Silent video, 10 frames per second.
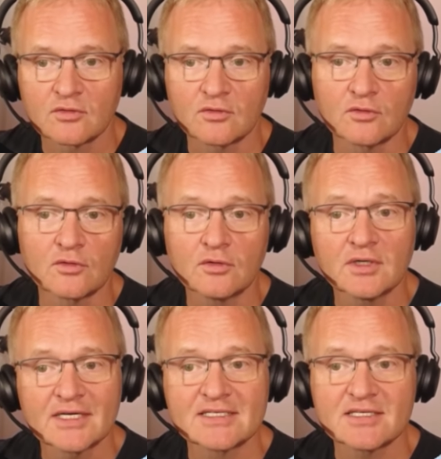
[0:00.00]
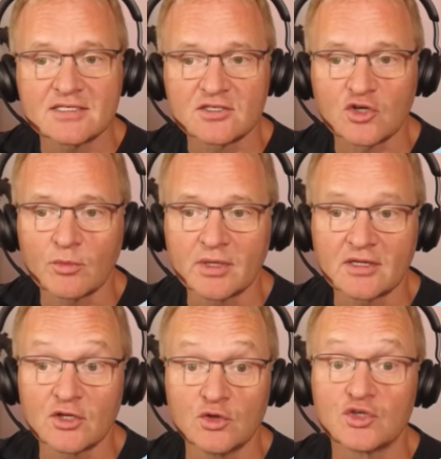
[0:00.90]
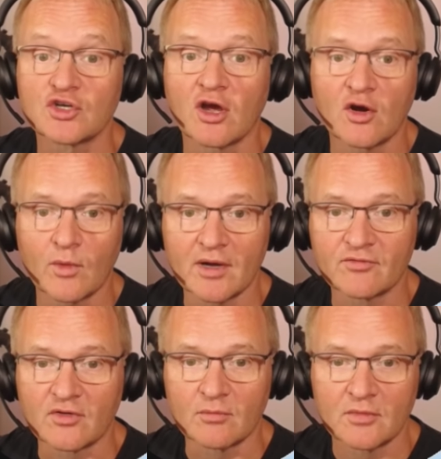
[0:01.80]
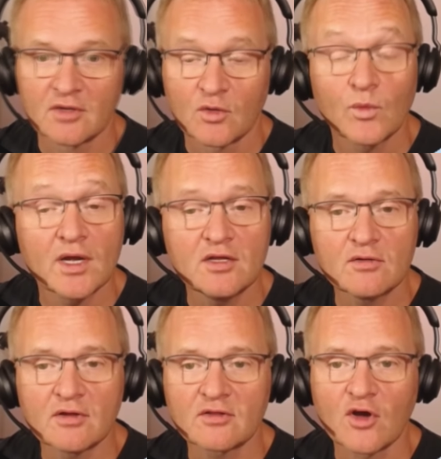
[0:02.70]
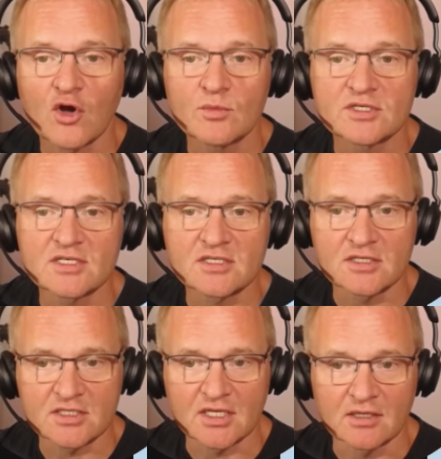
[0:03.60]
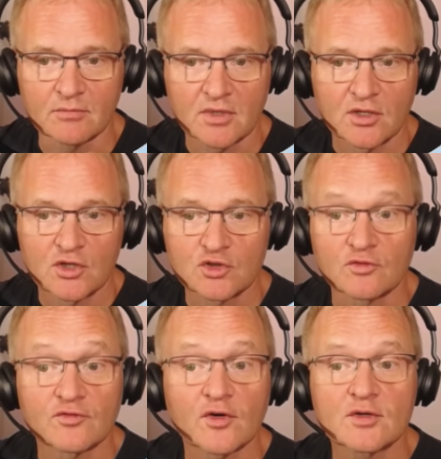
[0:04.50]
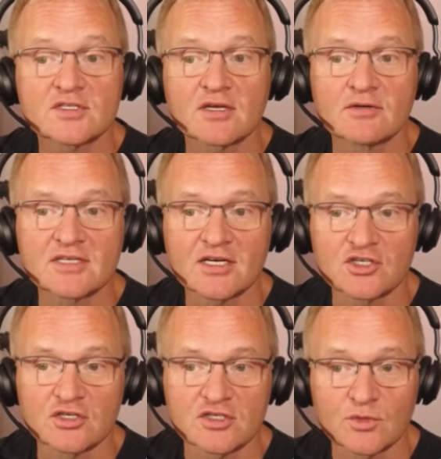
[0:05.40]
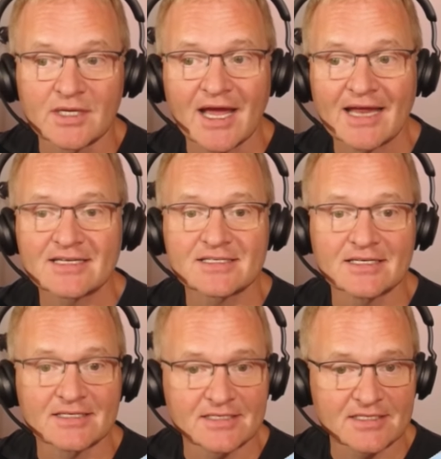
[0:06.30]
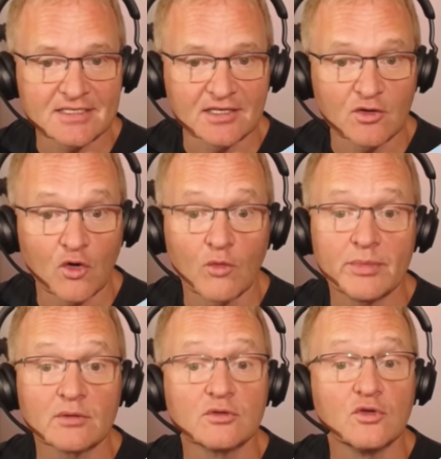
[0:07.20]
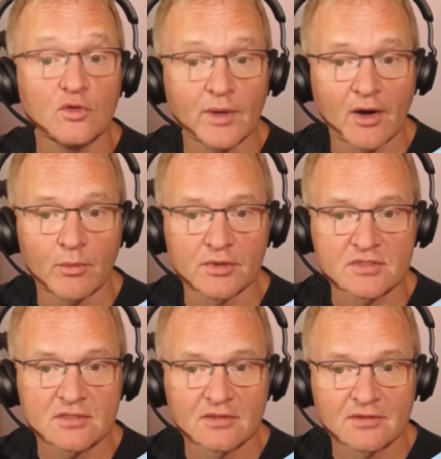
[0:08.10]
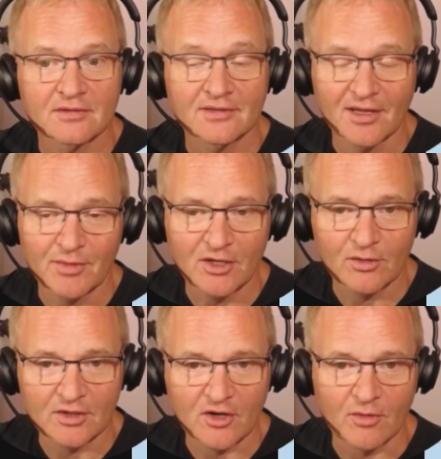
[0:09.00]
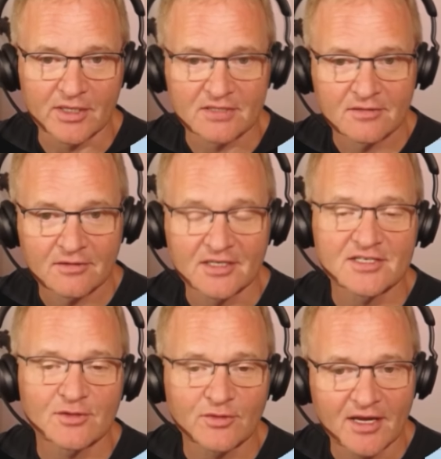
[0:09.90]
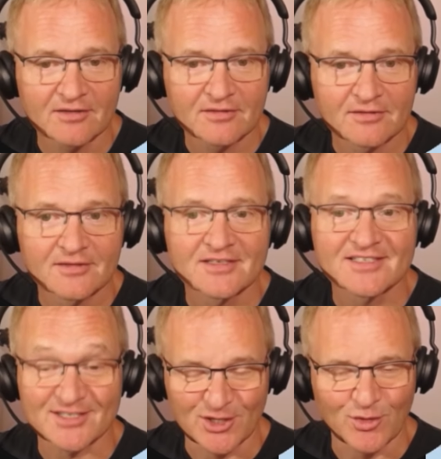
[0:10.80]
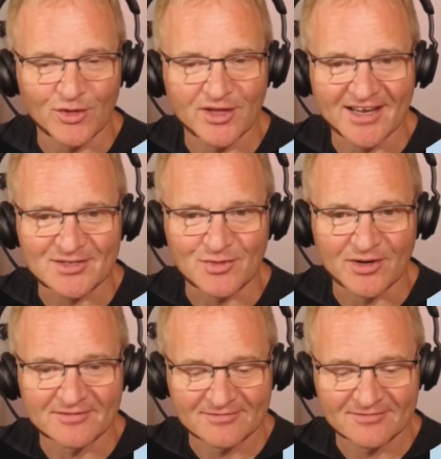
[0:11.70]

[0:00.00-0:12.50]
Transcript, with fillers: Or is this a topic that you shy away from? Where do you think the Home Assistant team should focus their attention to enhance the existing or build new helpers? Let me know in the comments. Until then, see you on the next one.